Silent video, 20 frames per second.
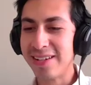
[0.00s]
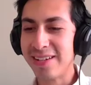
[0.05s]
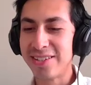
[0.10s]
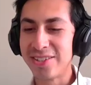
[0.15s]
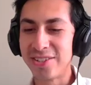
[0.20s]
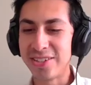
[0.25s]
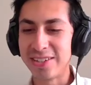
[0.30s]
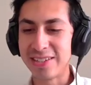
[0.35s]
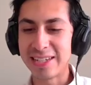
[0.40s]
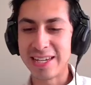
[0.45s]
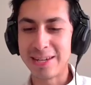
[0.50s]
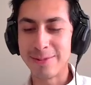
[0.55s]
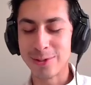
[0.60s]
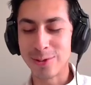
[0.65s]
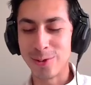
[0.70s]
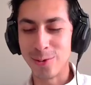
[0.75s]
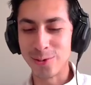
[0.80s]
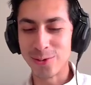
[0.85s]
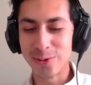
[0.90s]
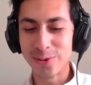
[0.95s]
She came
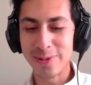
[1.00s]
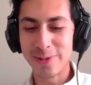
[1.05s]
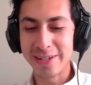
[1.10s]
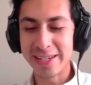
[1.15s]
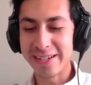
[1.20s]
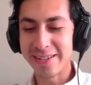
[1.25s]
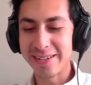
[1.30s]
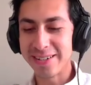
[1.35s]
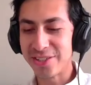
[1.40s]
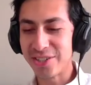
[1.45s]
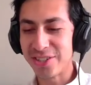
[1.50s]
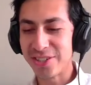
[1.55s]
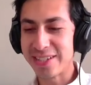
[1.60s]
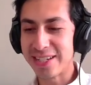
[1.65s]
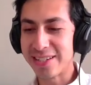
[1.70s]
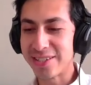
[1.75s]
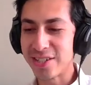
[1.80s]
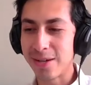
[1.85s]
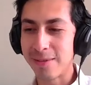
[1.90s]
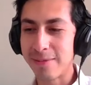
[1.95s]
closer to my ear and she
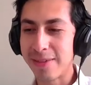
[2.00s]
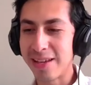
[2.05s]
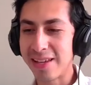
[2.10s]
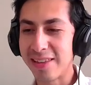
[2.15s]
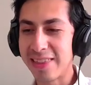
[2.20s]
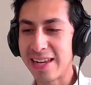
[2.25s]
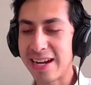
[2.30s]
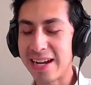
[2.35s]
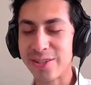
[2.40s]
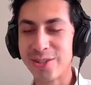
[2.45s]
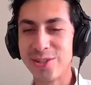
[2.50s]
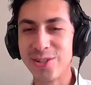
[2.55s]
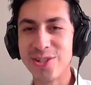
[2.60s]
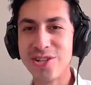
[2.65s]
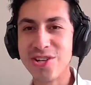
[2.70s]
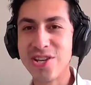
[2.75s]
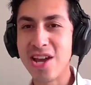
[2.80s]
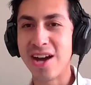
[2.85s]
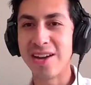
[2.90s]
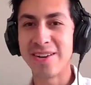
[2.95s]
said something that I could
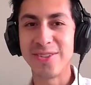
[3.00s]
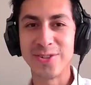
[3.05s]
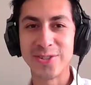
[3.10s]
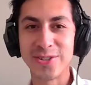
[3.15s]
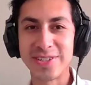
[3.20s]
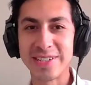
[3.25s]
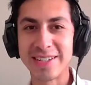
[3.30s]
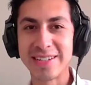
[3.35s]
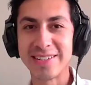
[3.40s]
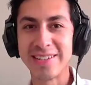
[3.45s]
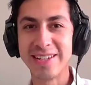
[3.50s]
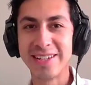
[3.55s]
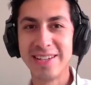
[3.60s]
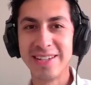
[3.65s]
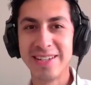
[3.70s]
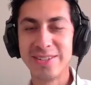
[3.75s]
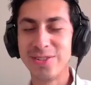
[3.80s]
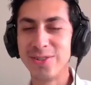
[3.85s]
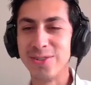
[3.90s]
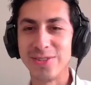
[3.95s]
not understand.
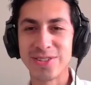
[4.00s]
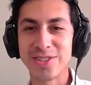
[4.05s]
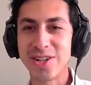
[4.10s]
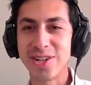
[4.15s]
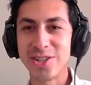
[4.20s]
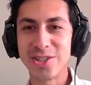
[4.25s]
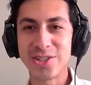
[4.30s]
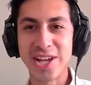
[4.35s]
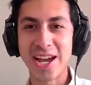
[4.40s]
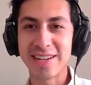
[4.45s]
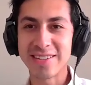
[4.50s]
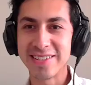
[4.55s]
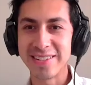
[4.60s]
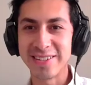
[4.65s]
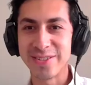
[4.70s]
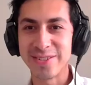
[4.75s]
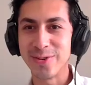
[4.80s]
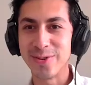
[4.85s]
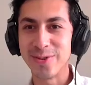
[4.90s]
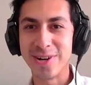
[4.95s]
Dude, the Scottish accent
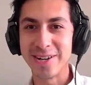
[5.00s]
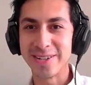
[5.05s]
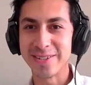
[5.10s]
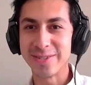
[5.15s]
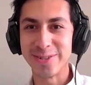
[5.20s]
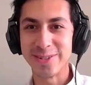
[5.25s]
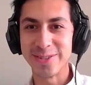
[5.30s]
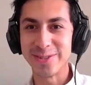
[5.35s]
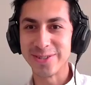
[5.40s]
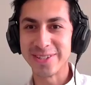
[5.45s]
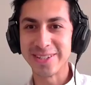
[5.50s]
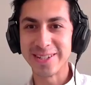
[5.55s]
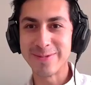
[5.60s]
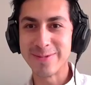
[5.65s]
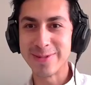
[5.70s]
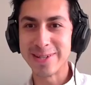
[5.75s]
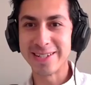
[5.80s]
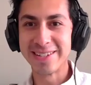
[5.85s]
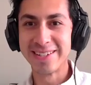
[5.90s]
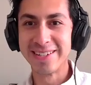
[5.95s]
is so hard to
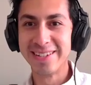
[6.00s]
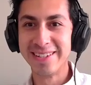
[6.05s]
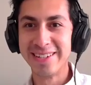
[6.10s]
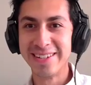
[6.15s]
understand, man.